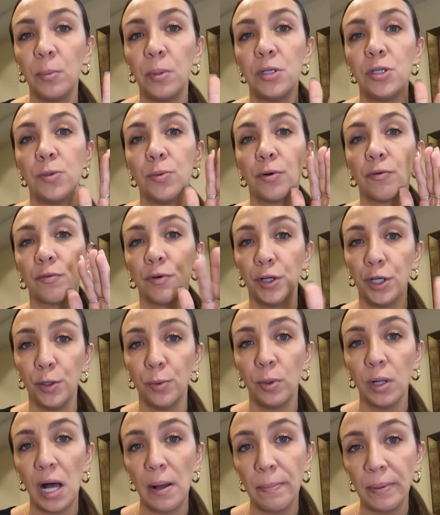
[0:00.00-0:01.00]
do a
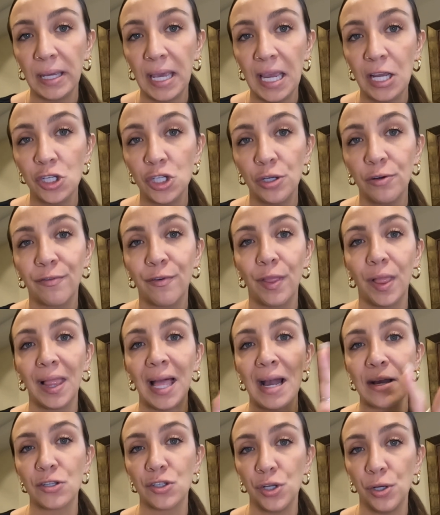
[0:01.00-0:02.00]
renewal application for the
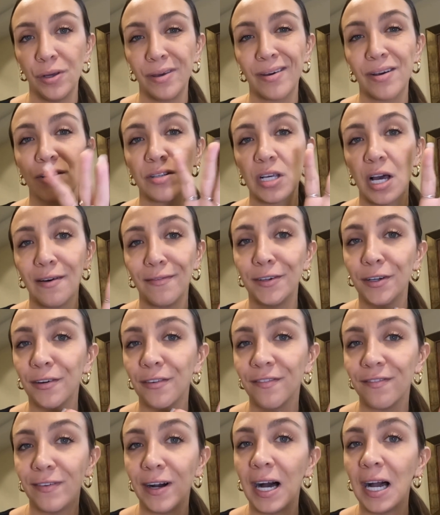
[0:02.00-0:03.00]
last 2 years of your
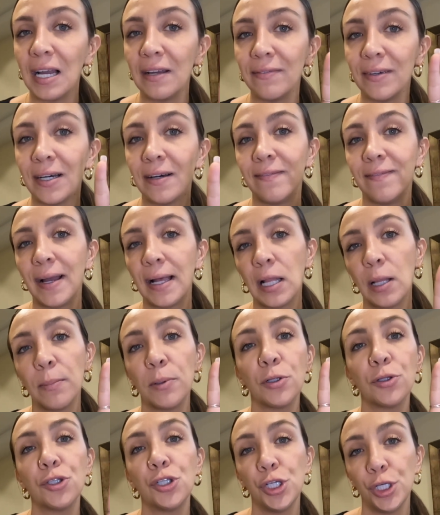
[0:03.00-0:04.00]
5
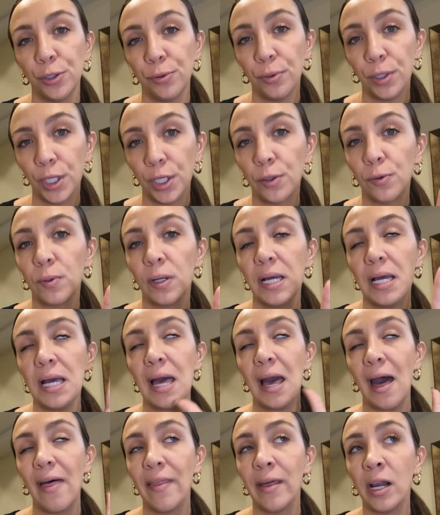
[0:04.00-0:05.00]
available to you.
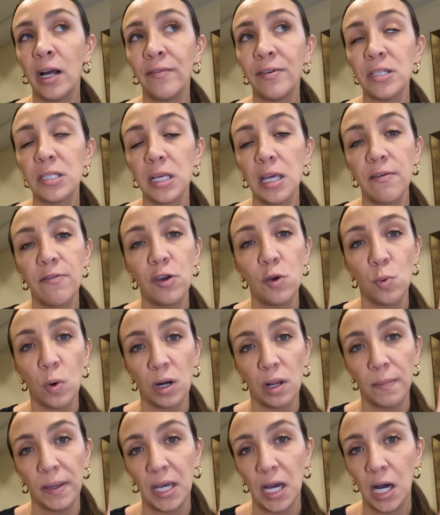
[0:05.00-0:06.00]
And then obviously, if you want
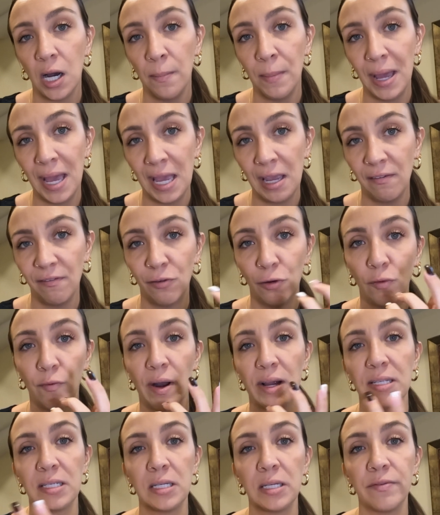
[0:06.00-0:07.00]
to become a full
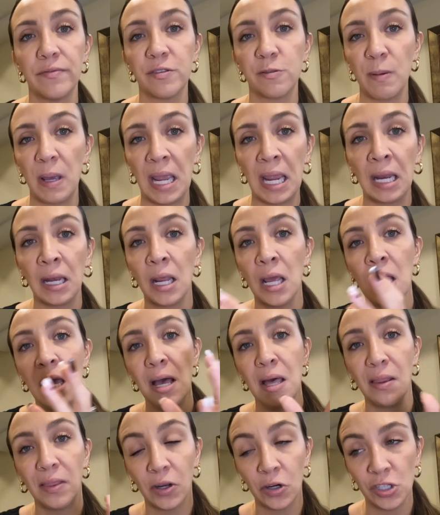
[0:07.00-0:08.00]
resident of Spain,
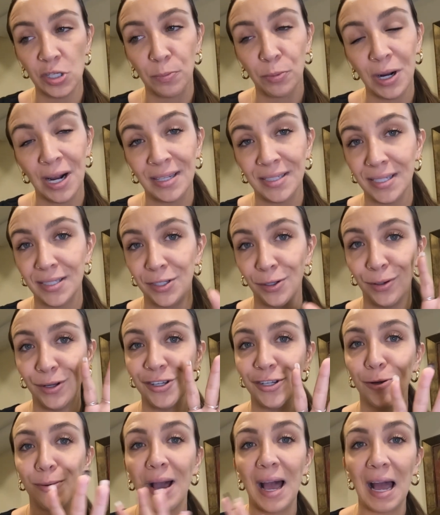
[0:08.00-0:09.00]
there's a process you can
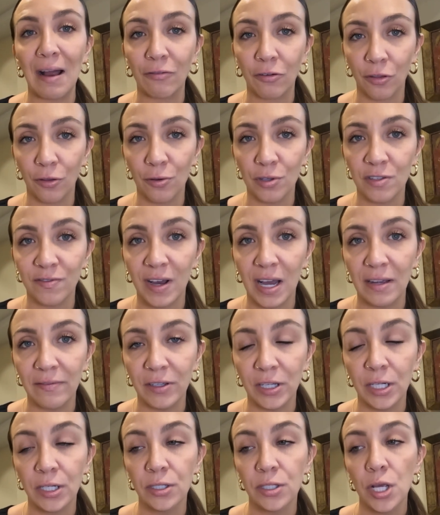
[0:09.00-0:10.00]
do after those 5
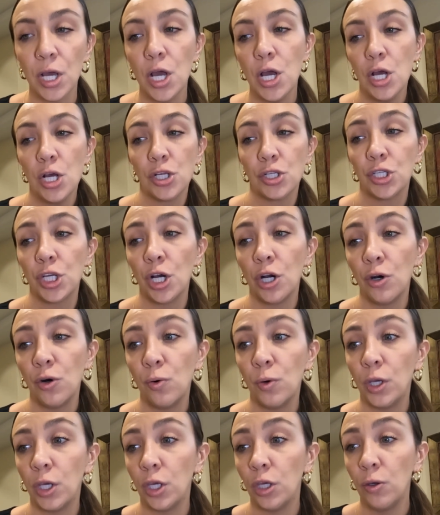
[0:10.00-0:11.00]
years.
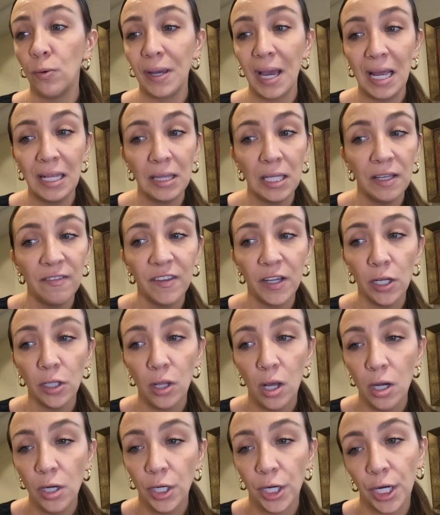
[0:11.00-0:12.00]
So you can live there
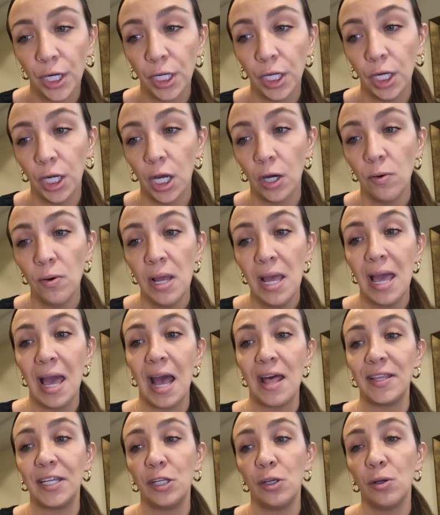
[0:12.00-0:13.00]
longer, you know,
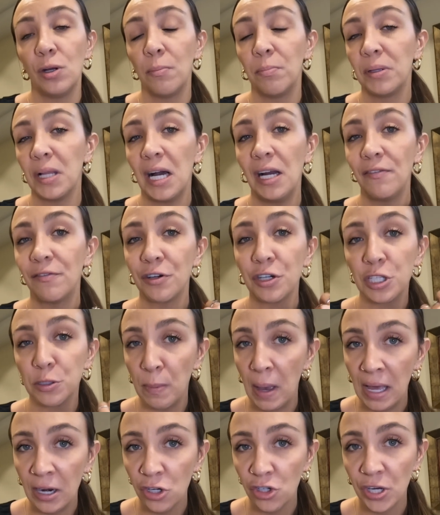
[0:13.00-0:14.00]
and then you can apply for
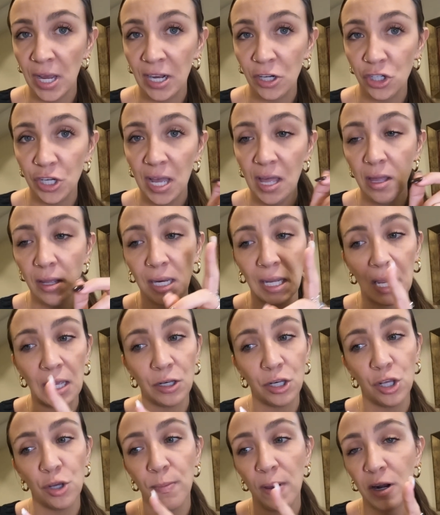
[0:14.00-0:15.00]
Spanish nationality,
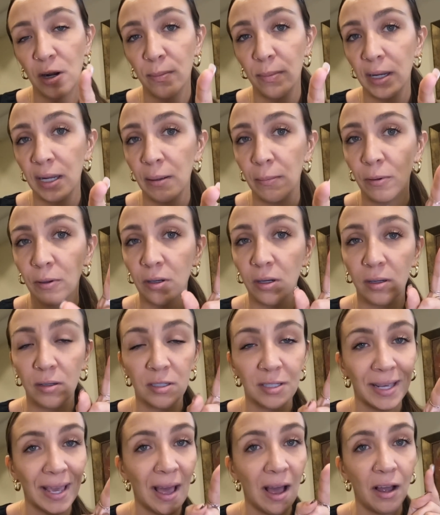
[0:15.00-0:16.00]
and you better be able
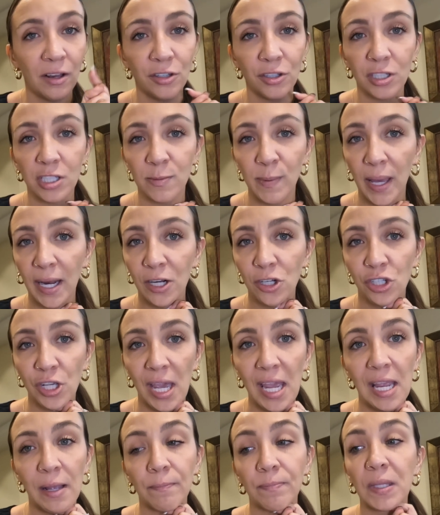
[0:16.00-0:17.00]
to get on your Spanish
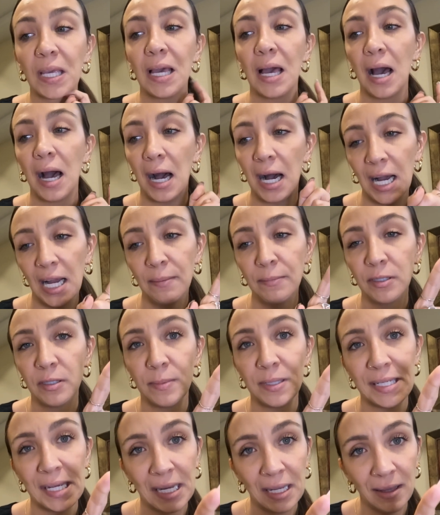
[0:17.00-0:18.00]
game. I'm going to be
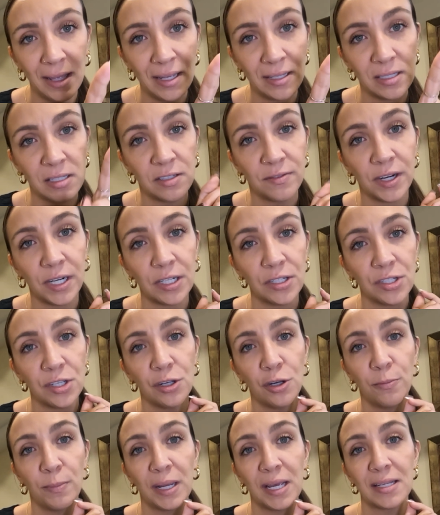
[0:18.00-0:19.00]
taking lessons very
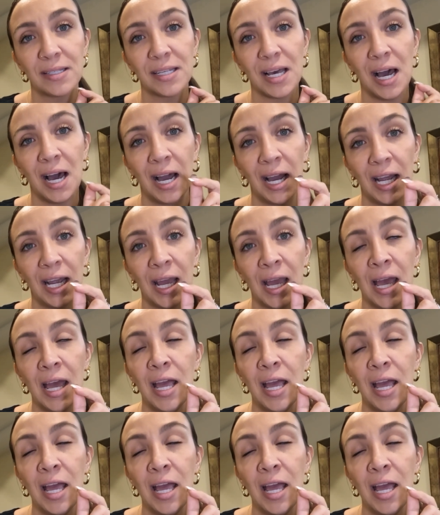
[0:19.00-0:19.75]
soon because I